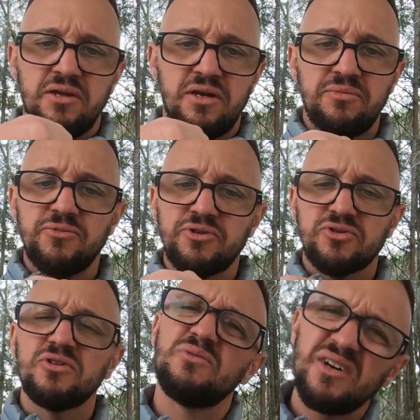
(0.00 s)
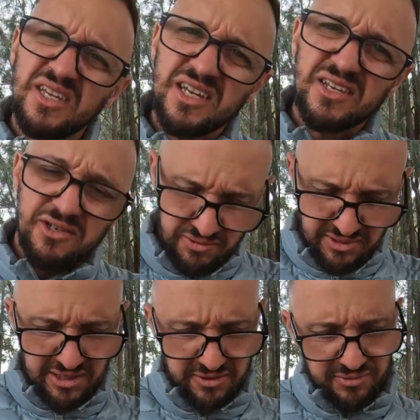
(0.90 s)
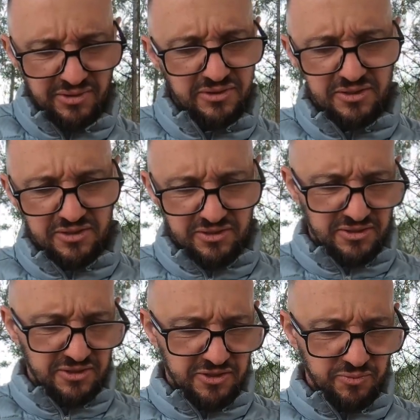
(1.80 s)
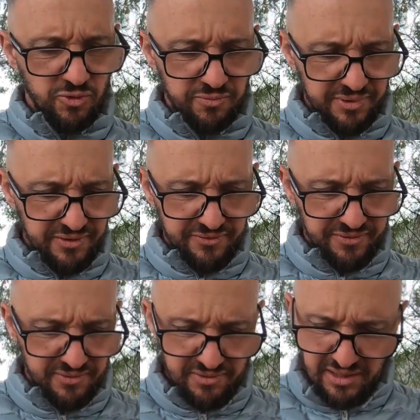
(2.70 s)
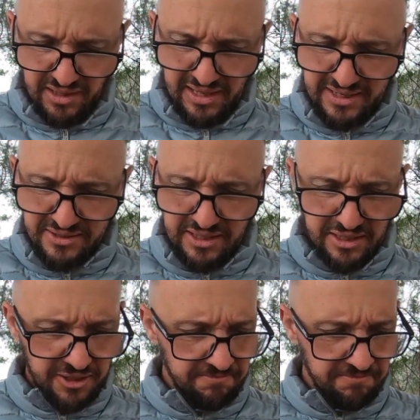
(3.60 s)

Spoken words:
I'm not sure what you can do with that, to be honest. It's just a small bit of elastic.